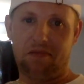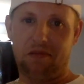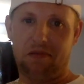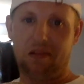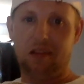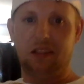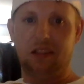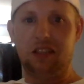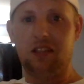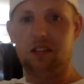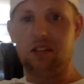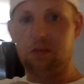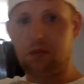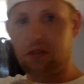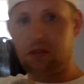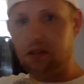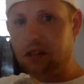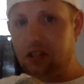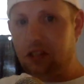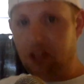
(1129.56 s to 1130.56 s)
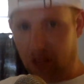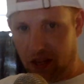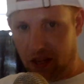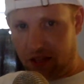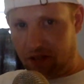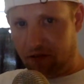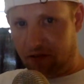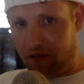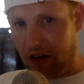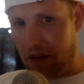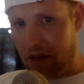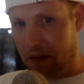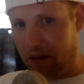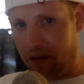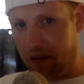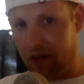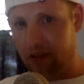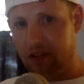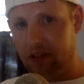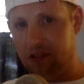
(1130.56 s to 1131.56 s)
I've seen some screenshots from
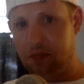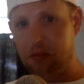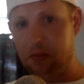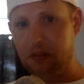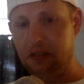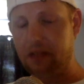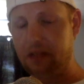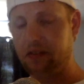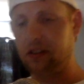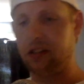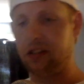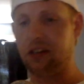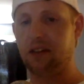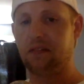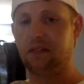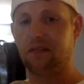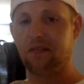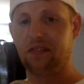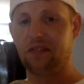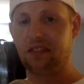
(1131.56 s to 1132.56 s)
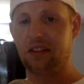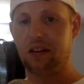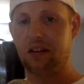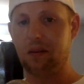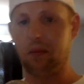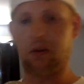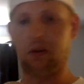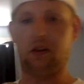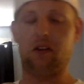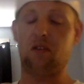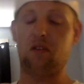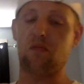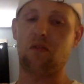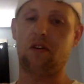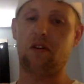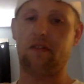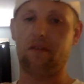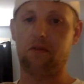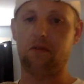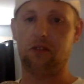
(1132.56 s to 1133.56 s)
her specifically about how her
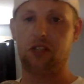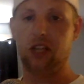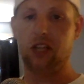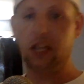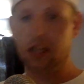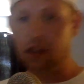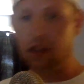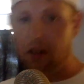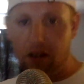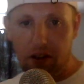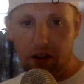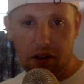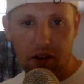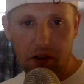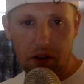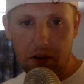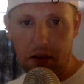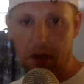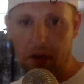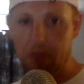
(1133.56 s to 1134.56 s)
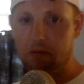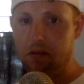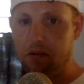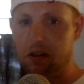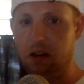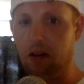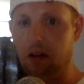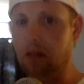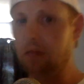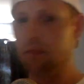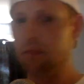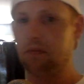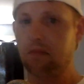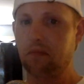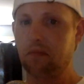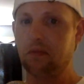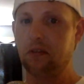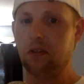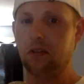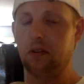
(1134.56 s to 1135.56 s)
boyfriend was cheating on her and,
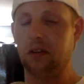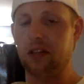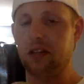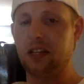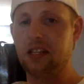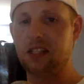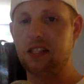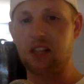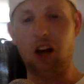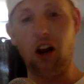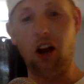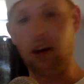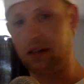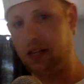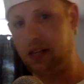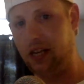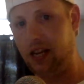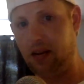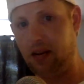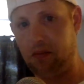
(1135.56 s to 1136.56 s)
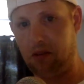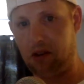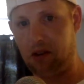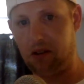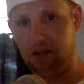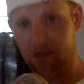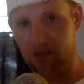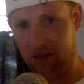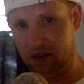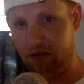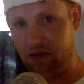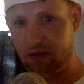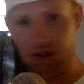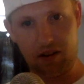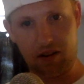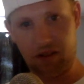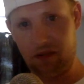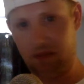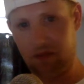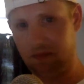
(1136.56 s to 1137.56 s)
doing this on camera. She
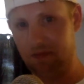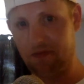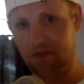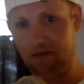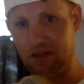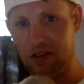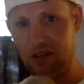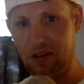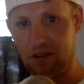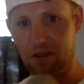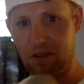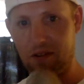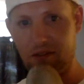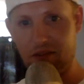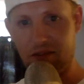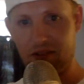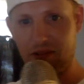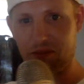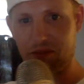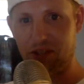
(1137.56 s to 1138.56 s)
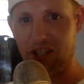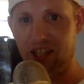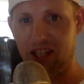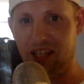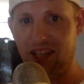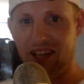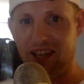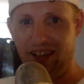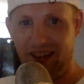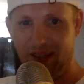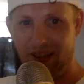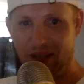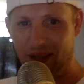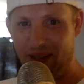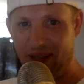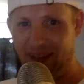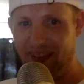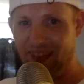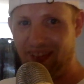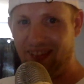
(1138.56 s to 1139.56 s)
found video of him cheating on
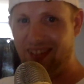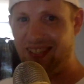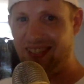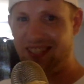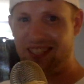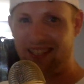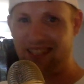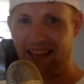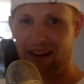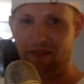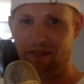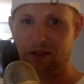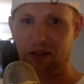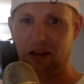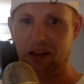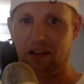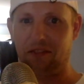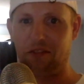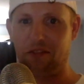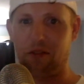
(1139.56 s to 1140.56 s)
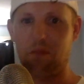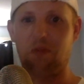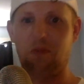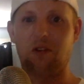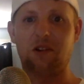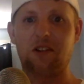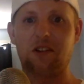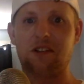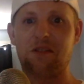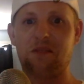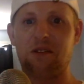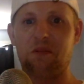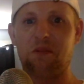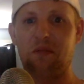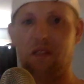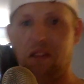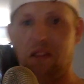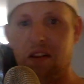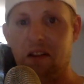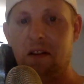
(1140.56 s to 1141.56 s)
her and she's advocating for the borders to be
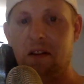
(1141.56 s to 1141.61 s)
open.